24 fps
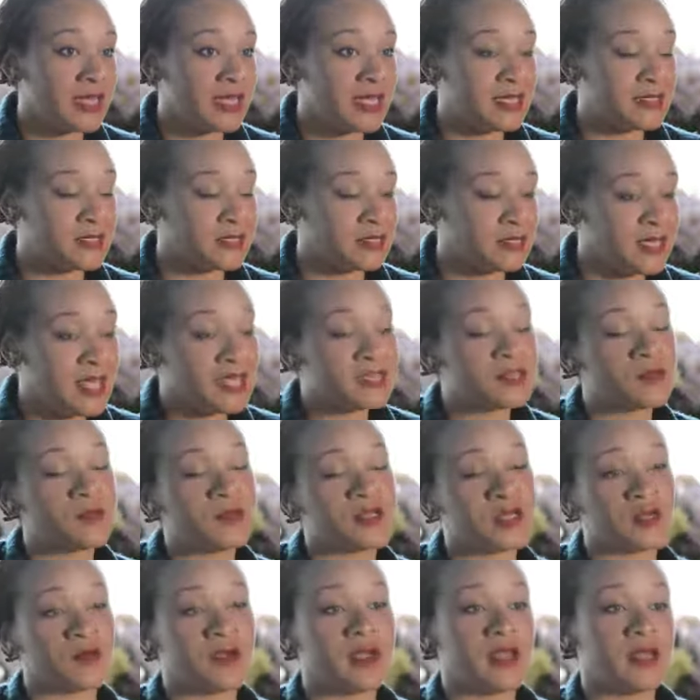is yes, it was
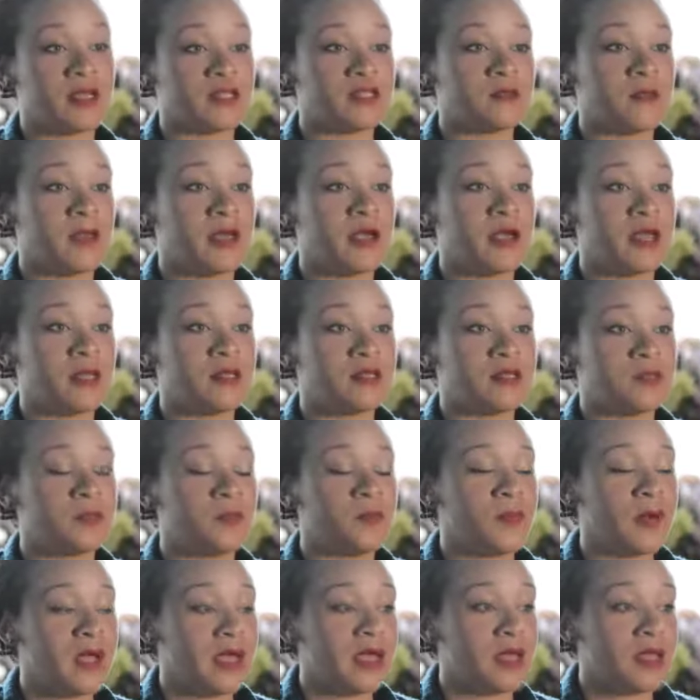a great experience,
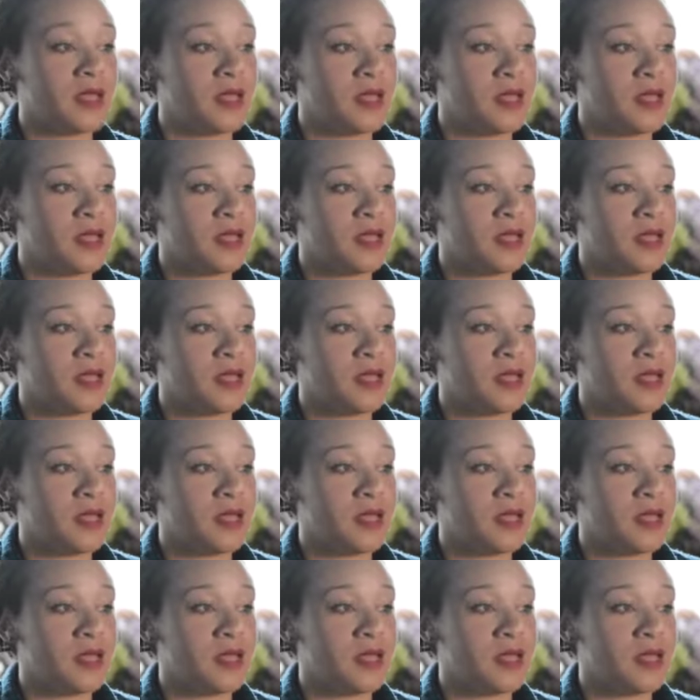but